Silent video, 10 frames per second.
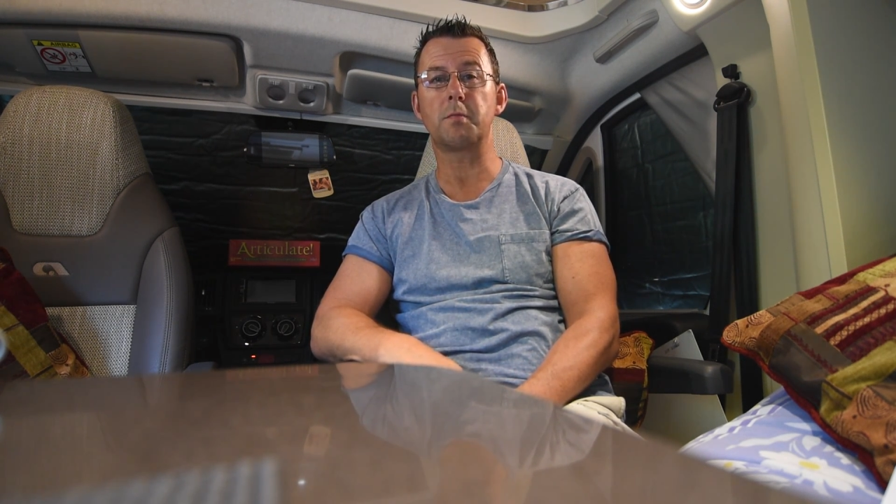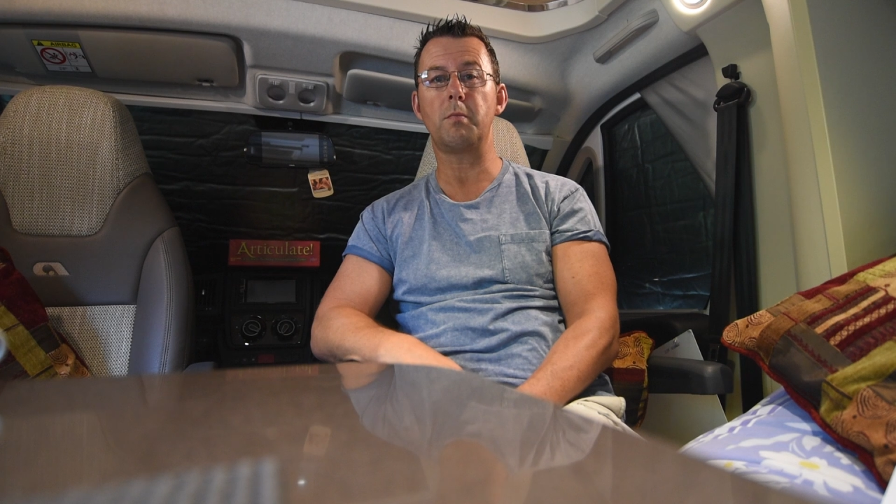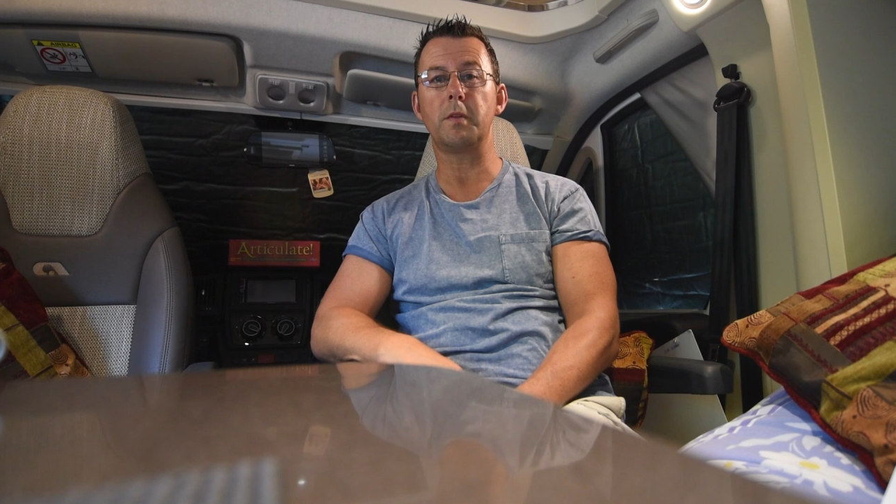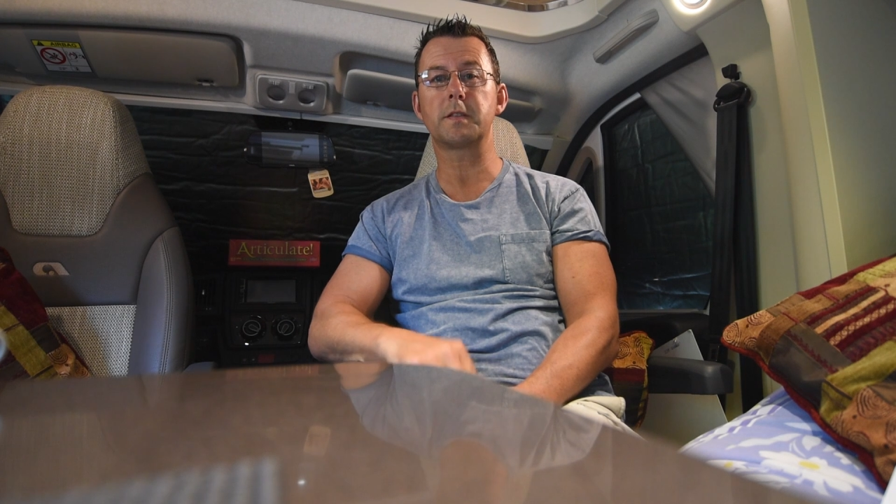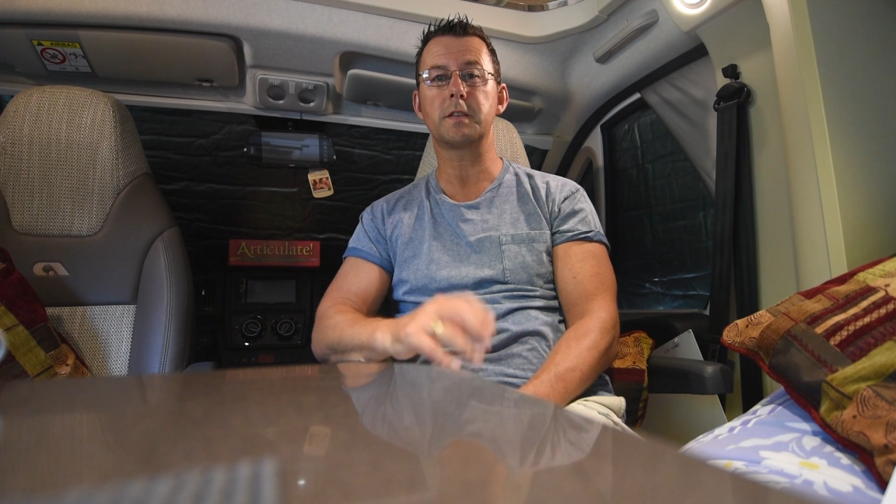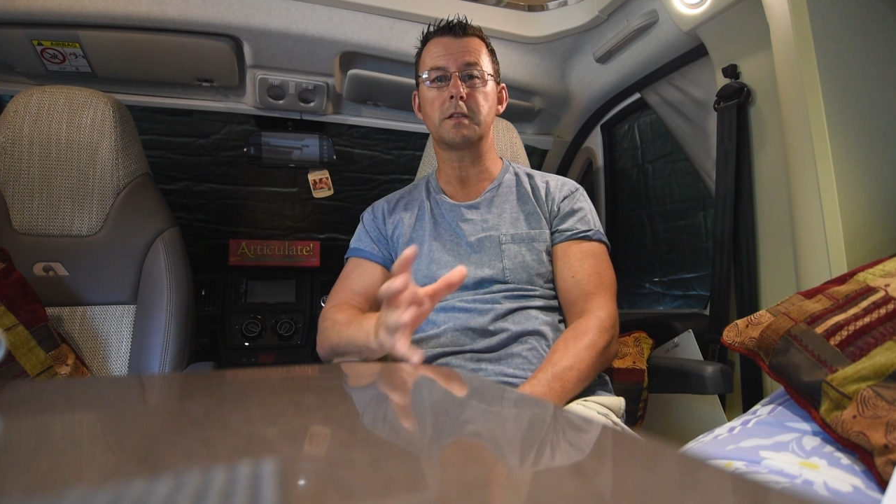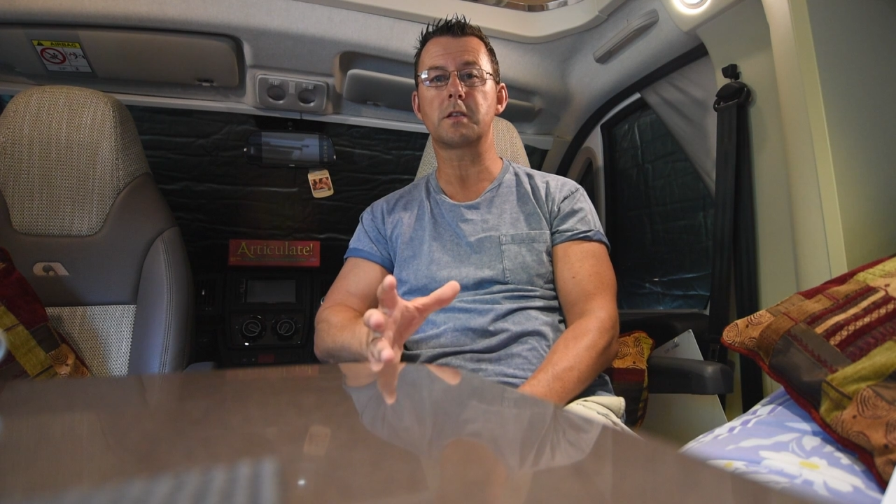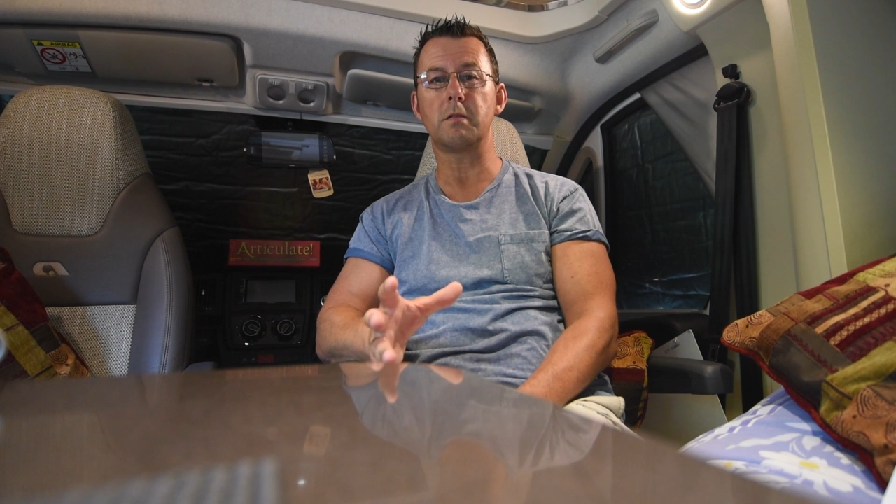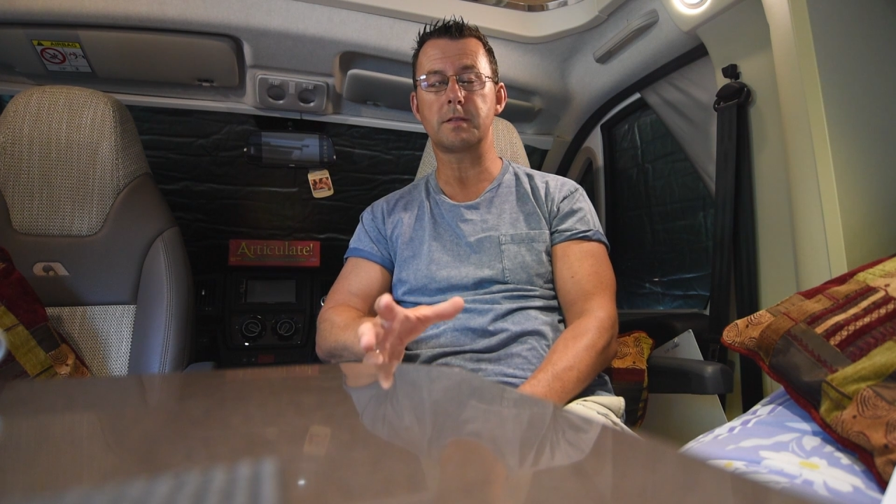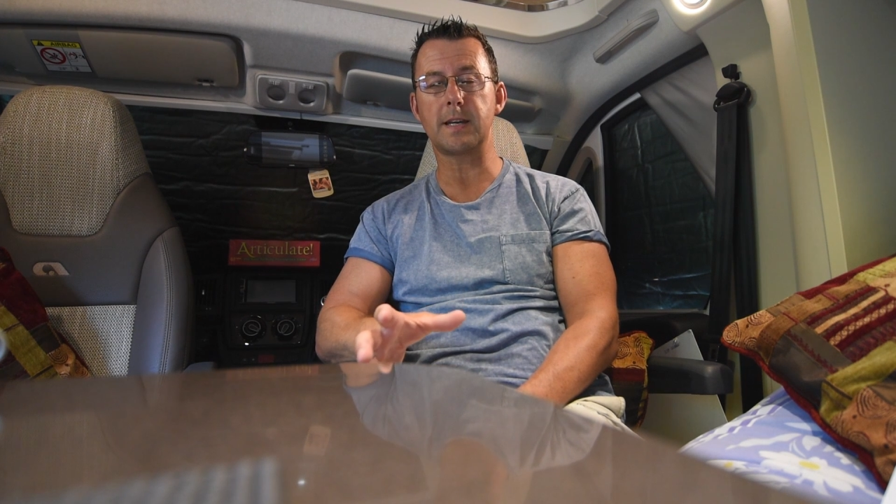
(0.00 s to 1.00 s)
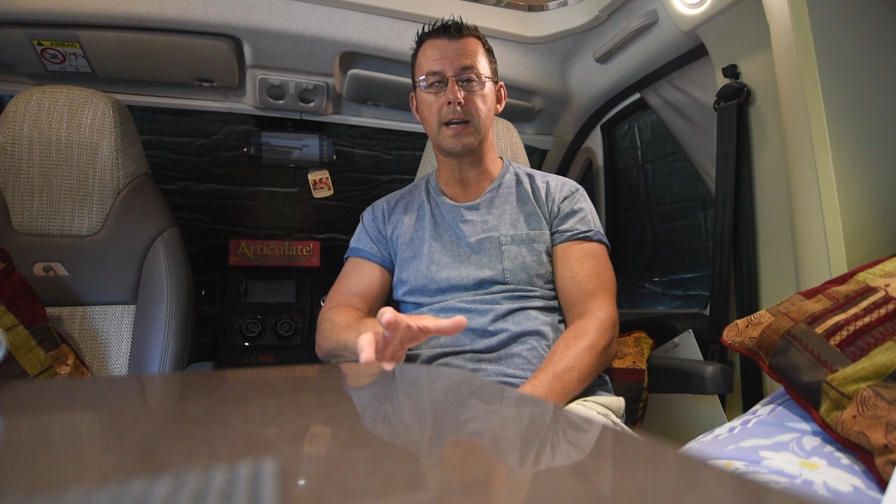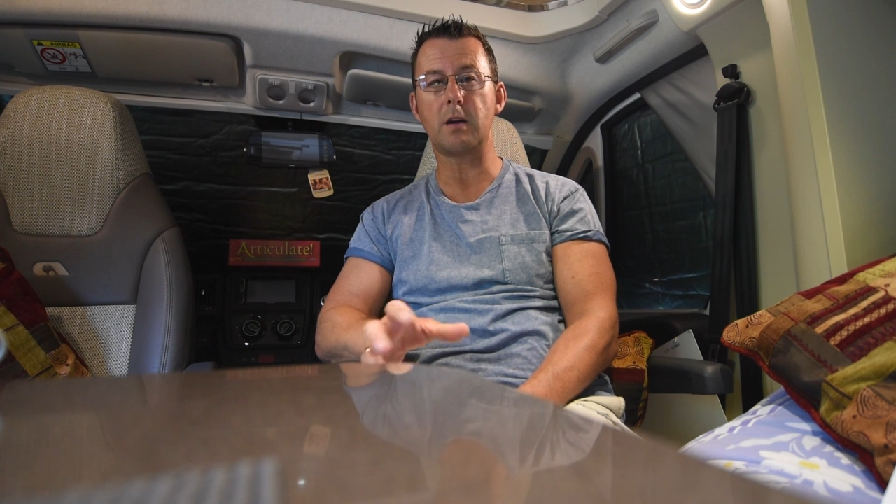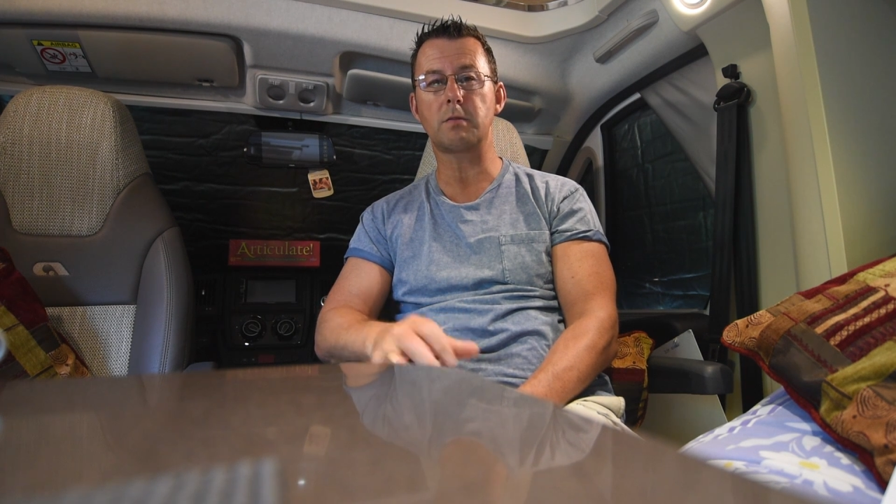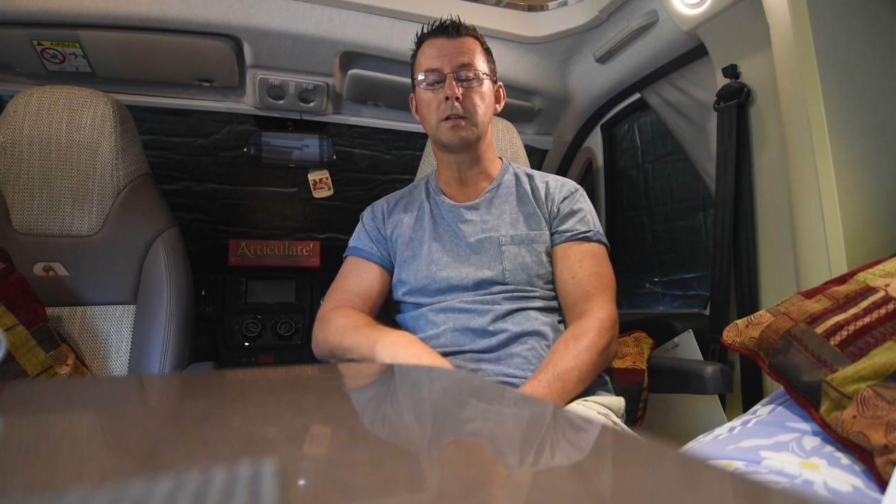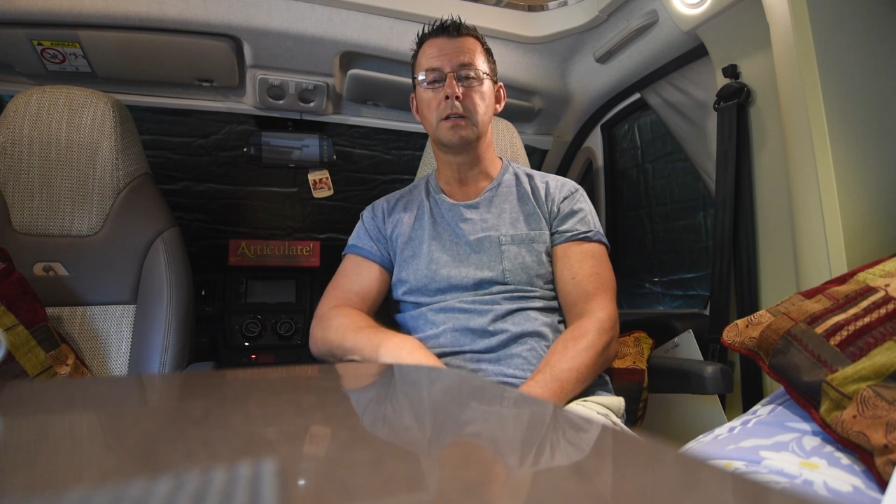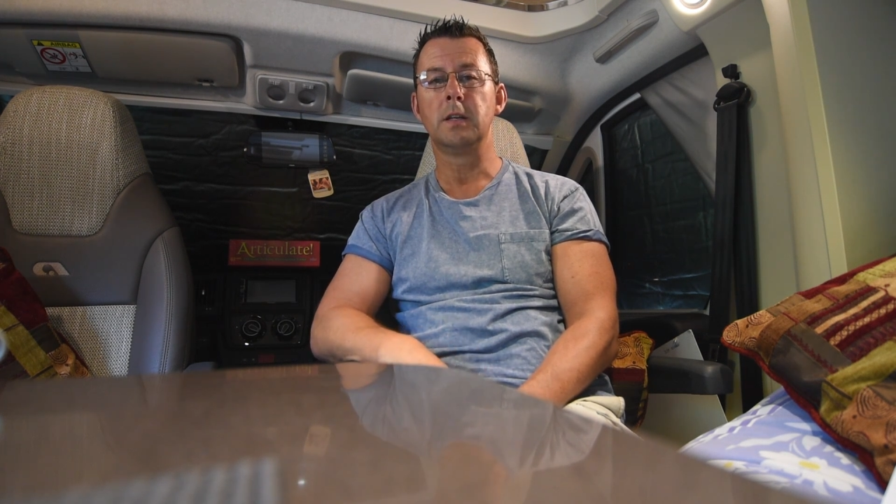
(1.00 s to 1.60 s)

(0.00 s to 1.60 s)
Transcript: problem when the sun's gone down.